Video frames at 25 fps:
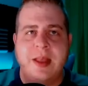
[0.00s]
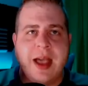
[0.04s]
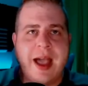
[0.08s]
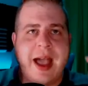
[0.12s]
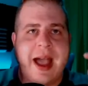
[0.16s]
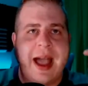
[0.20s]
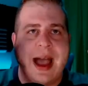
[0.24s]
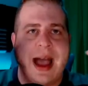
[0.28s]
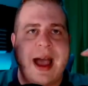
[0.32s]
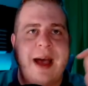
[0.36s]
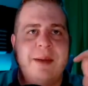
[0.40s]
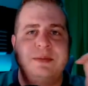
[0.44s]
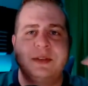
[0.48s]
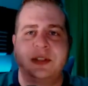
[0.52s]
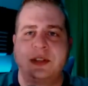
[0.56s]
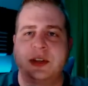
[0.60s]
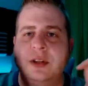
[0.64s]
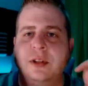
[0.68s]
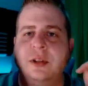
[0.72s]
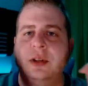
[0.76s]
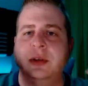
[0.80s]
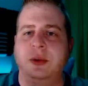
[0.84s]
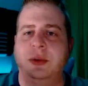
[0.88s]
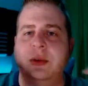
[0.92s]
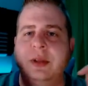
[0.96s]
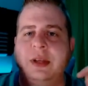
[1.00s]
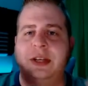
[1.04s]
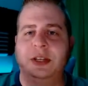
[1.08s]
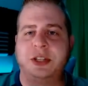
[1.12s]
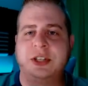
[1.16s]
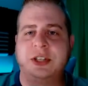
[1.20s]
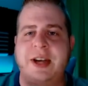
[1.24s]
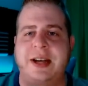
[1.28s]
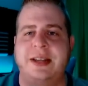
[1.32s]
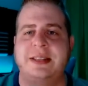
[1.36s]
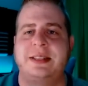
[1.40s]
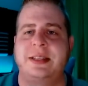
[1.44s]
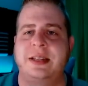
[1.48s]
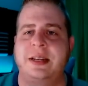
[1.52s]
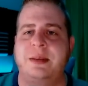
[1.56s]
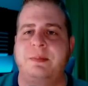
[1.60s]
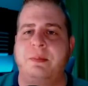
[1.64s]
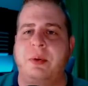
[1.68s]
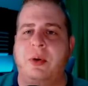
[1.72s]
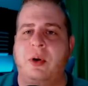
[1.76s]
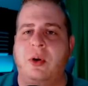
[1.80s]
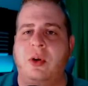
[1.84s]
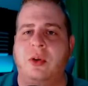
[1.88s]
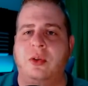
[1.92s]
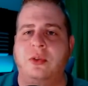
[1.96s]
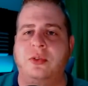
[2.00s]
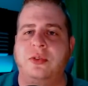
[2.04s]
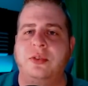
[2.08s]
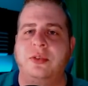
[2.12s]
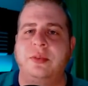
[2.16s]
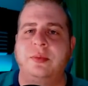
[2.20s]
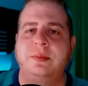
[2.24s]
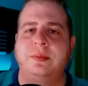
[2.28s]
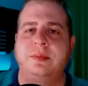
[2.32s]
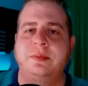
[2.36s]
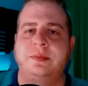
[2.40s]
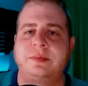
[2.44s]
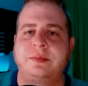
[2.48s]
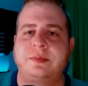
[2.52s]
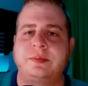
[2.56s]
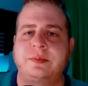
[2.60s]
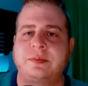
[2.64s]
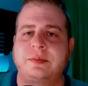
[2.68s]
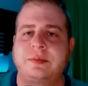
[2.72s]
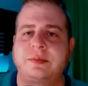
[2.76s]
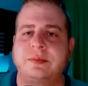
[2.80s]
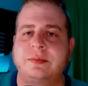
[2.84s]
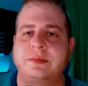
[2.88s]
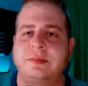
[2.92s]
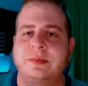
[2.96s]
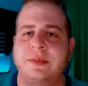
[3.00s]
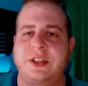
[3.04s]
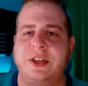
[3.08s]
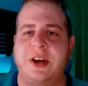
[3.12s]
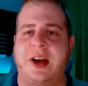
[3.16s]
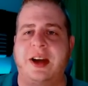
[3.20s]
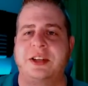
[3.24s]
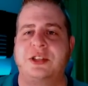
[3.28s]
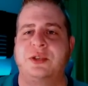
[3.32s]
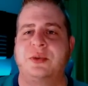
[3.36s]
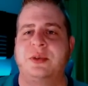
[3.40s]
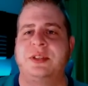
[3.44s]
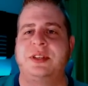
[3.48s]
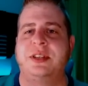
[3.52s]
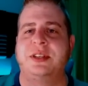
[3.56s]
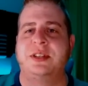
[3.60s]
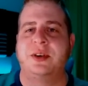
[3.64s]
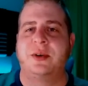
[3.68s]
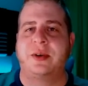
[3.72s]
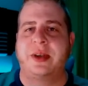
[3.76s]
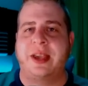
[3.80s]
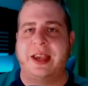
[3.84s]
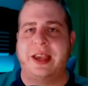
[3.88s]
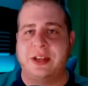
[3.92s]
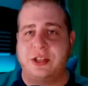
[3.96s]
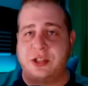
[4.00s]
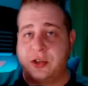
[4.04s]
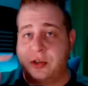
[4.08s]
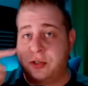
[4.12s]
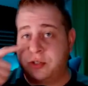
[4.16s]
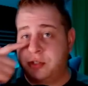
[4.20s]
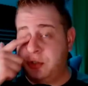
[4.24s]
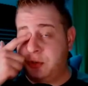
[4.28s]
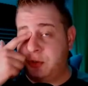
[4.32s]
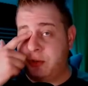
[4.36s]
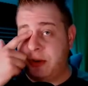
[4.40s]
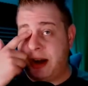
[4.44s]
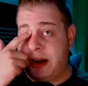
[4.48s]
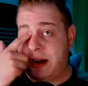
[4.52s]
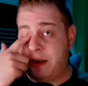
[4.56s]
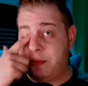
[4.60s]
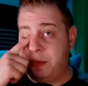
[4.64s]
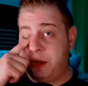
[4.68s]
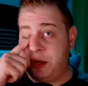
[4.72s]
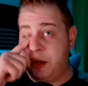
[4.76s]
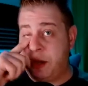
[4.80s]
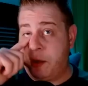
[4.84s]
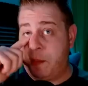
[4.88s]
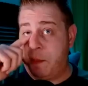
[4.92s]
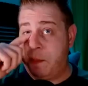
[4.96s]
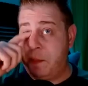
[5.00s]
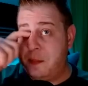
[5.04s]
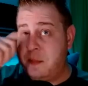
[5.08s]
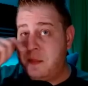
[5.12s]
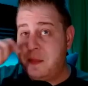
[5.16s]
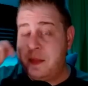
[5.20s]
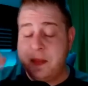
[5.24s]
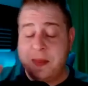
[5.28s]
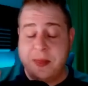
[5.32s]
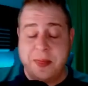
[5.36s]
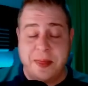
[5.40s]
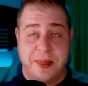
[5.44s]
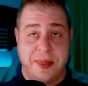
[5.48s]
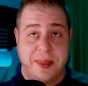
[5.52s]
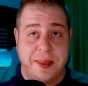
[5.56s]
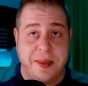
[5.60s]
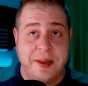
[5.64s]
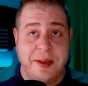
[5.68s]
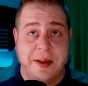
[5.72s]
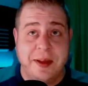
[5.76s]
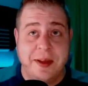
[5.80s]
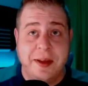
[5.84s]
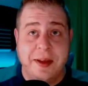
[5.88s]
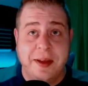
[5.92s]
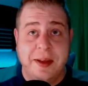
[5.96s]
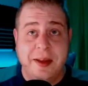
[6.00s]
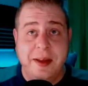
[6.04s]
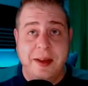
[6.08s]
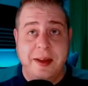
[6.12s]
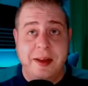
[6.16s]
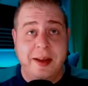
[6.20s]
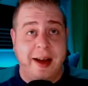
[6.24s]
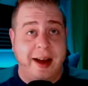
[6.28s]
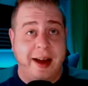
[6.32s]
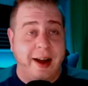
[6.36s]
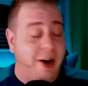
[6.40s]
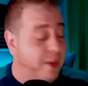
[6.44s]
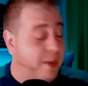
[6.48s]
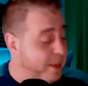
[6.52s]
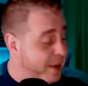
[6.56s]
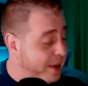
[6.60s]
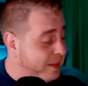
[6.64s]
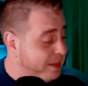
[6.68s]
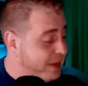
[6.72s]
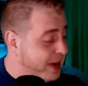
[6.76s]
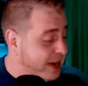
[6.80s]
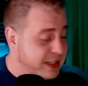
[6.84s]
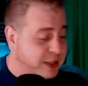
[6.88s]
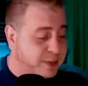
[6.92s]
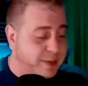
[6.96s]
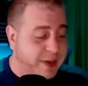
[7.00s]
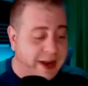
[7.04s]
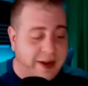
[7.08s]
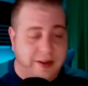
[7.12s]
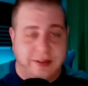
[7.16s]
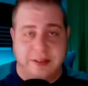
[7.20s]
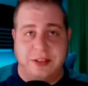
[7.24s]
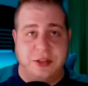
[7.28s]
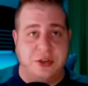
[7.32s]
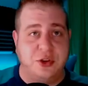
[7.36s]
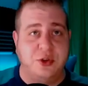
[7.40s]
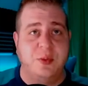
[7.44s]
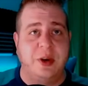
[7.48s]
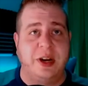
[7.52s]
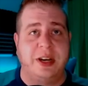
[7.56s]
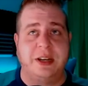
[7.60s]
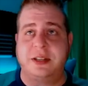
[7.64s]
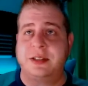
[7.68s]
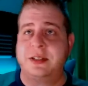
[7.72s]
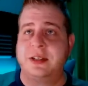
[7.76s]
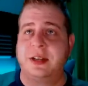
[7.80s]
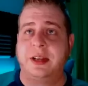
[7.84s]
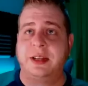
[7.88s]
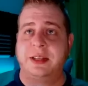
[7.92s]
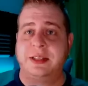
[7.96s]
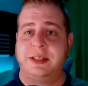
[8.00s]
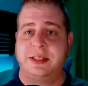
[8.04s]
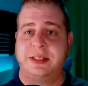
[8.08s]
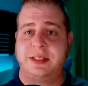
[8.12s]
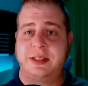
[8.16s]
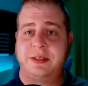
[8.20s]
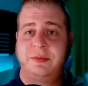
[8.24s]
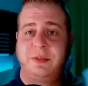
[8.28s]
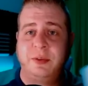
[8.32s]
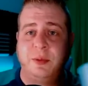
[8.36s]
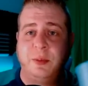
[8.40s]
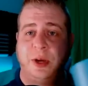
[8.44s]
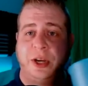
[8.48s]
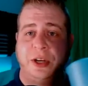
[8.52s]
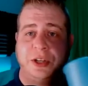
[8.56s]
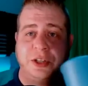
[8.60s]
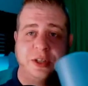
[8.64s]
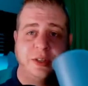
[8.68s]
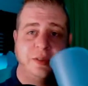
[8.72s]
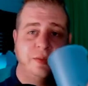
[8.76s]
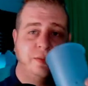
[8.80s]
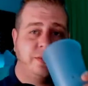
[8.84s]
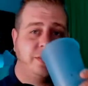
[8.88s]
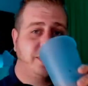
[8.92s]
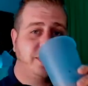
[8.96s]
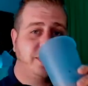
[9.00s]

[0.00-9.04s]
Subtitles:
Absolutely. Chi City Pulse. Joshua says, okay, Schultz, you cracking me up. I hope I'm not spouting too much disinformation.